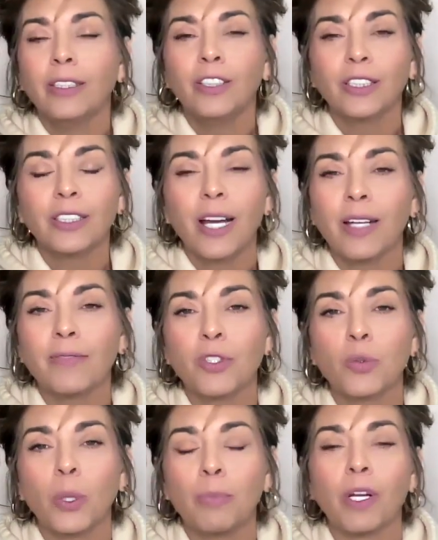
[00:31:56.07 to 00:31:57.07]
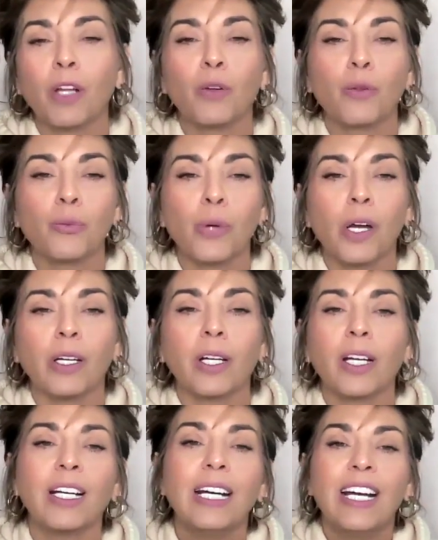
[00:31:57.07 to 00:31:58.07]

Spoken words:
just kind of sweep it under the rug.